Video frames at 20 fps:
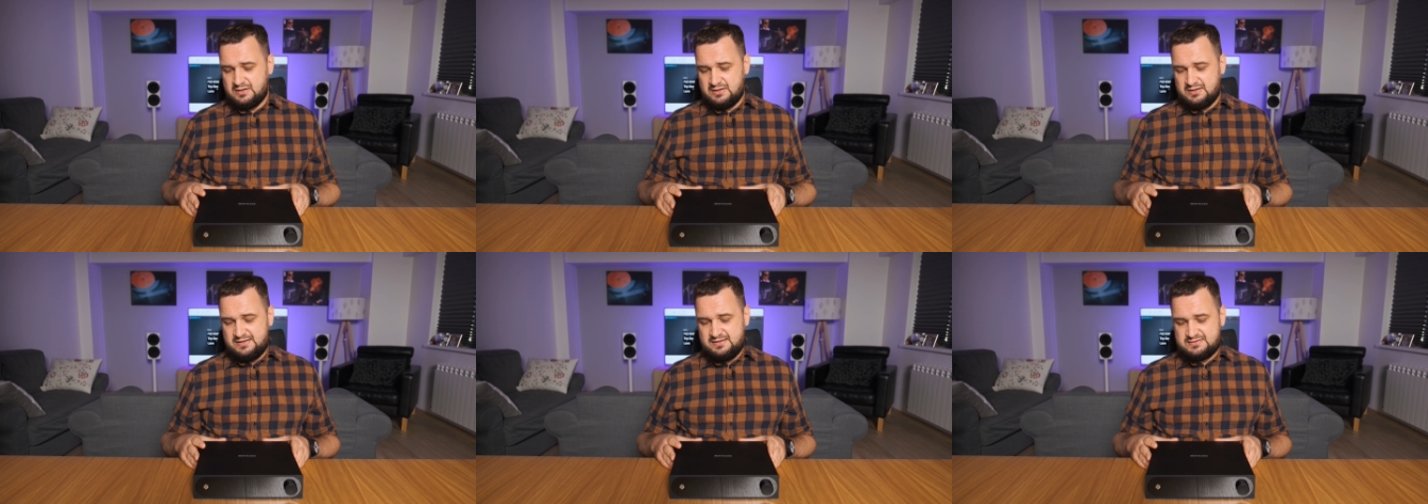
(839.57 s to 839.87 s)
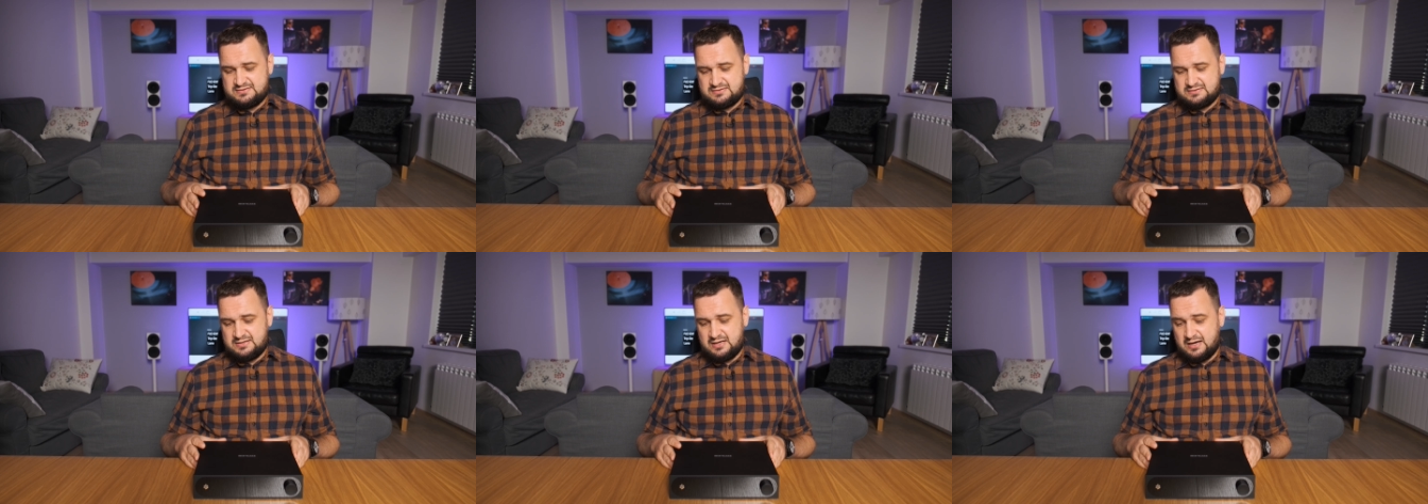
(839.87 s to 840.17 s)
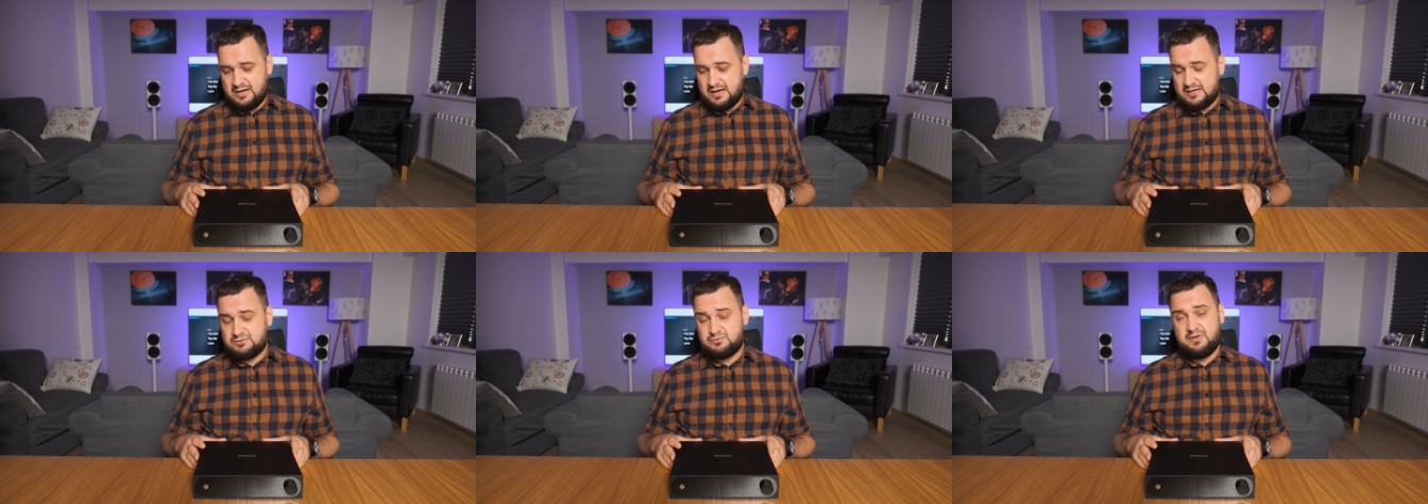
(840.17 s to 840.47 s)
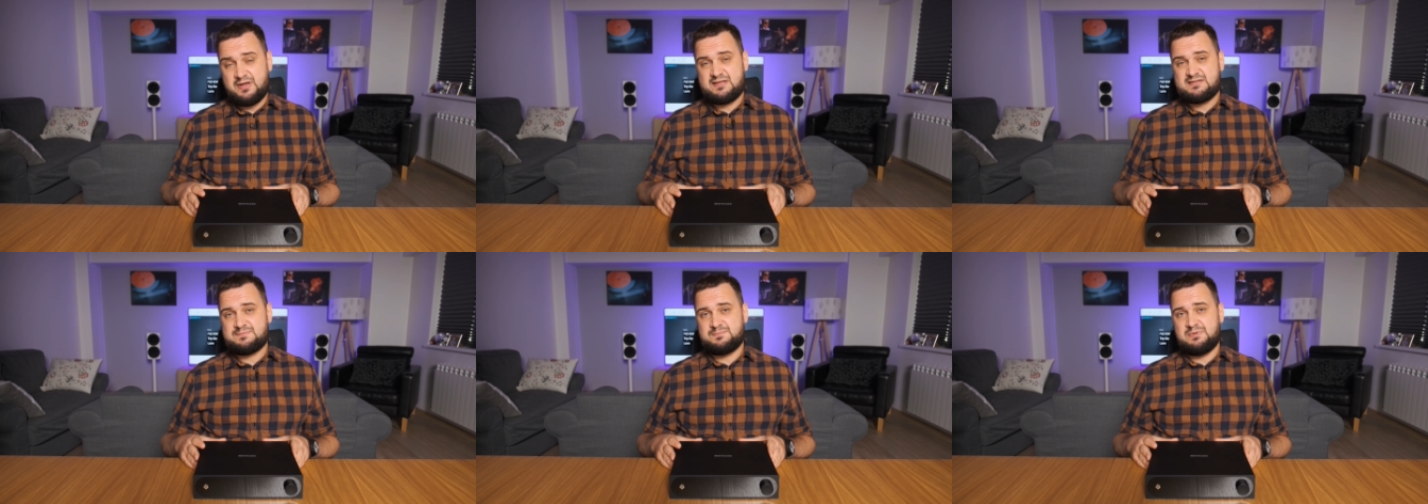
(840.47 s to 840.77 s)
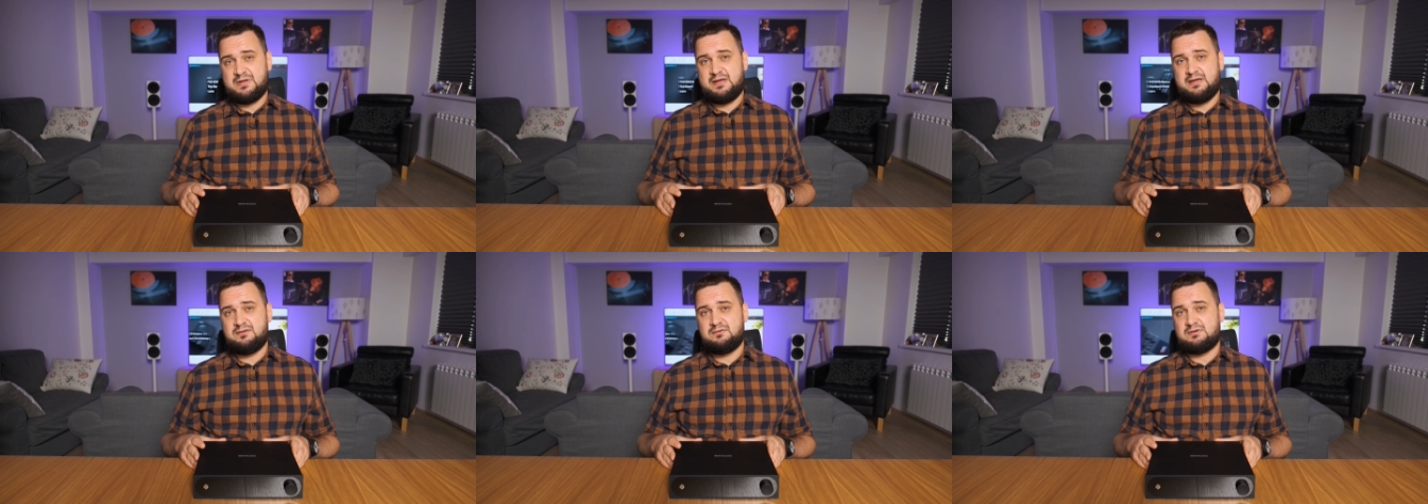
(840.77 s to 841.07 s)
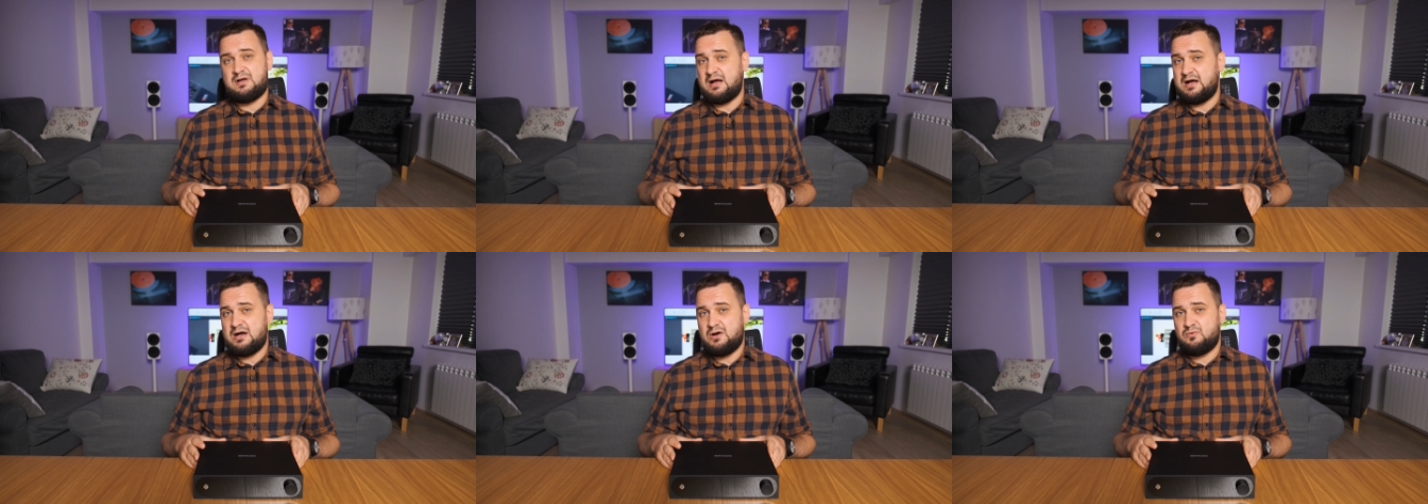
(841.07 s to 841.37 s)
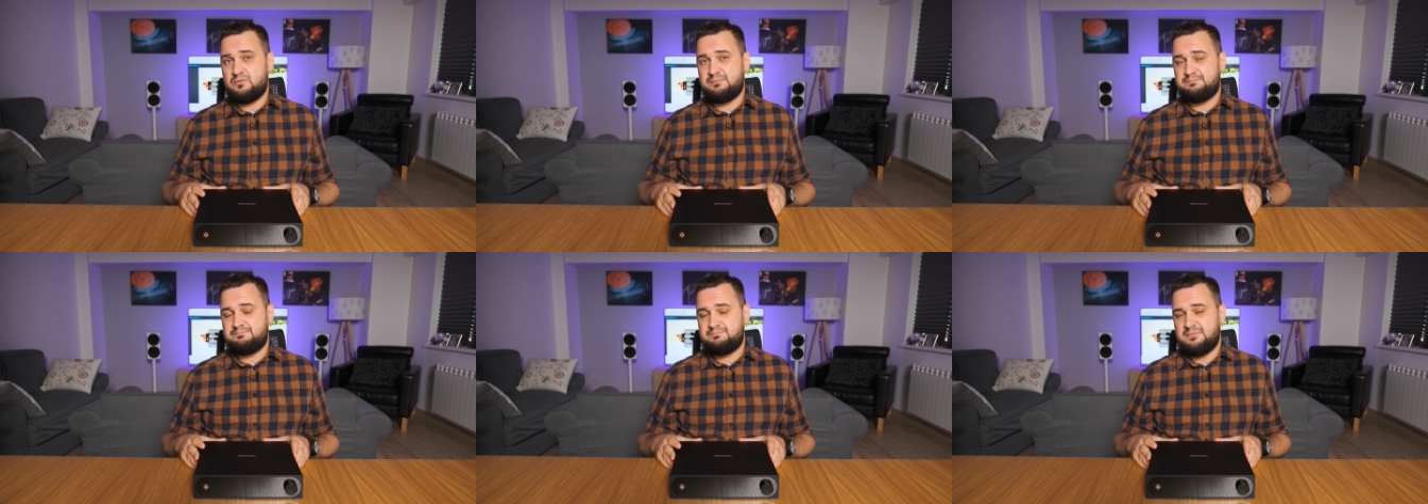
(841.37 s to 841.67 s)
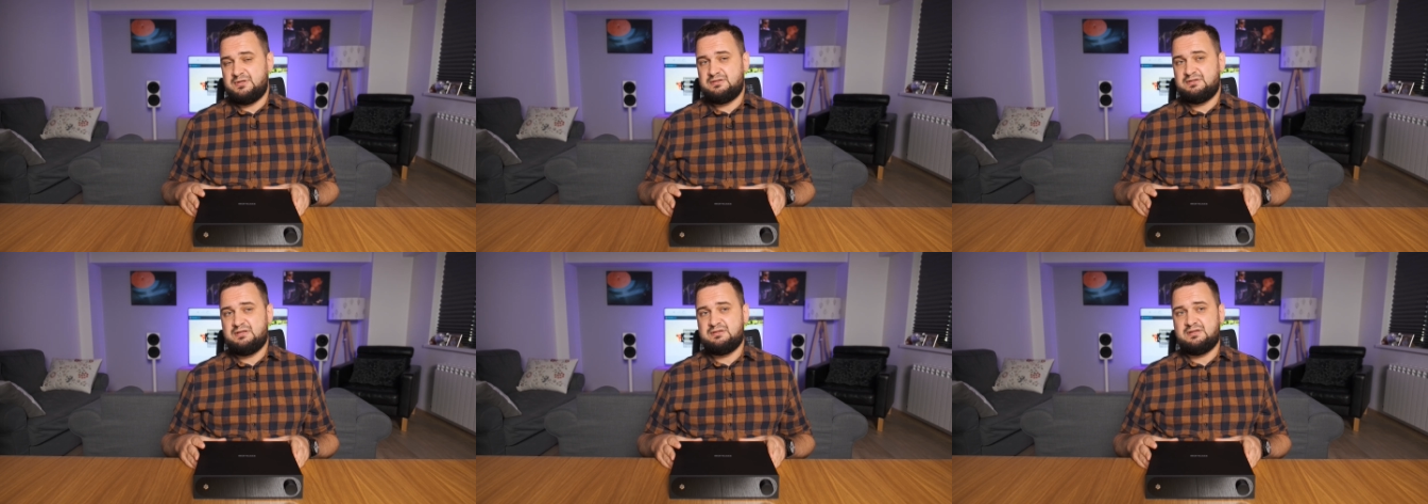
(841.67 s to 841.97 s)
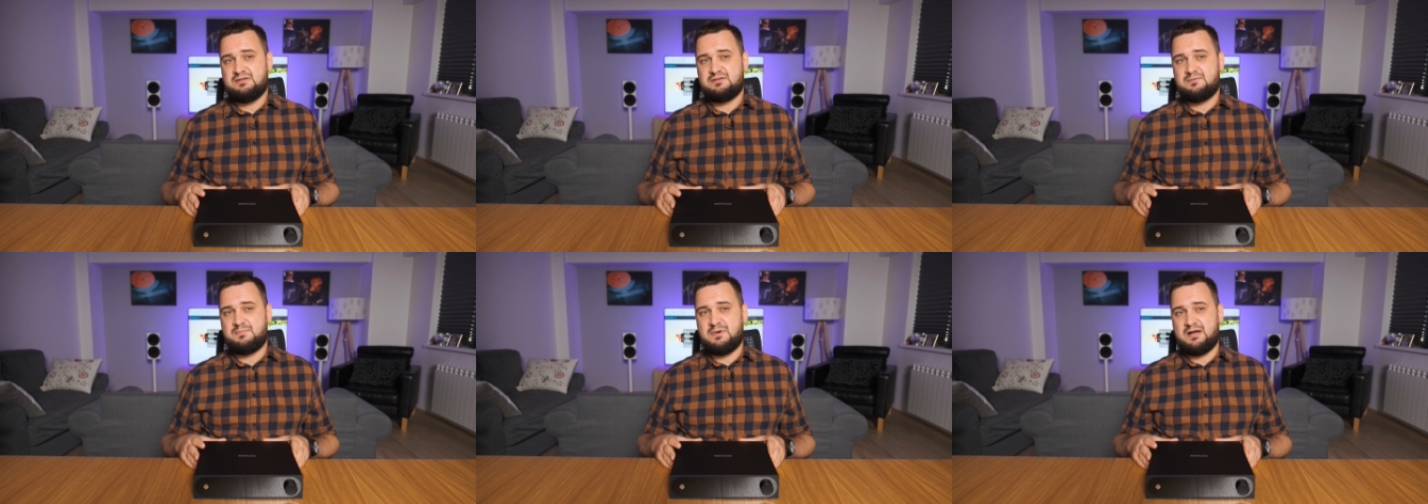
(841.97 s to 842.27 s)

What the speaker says: It's hard to explain how it did it,